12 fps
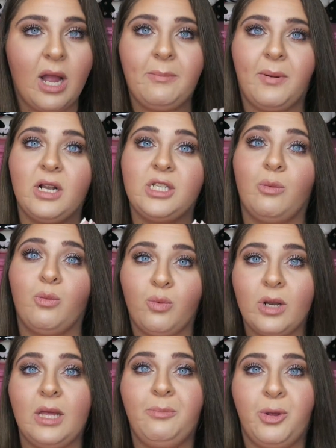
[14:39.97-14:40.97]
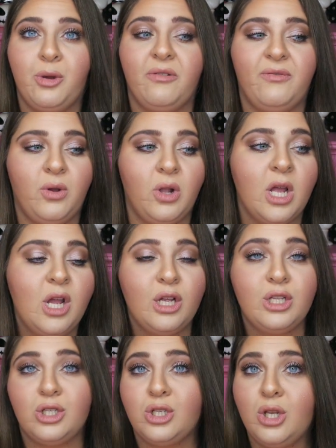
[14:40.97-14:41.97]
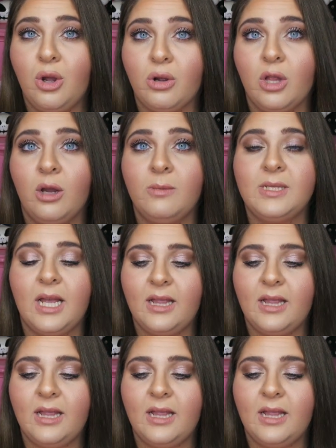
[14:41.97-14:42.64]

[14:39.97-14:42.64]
I bought some really beautiful snow globes,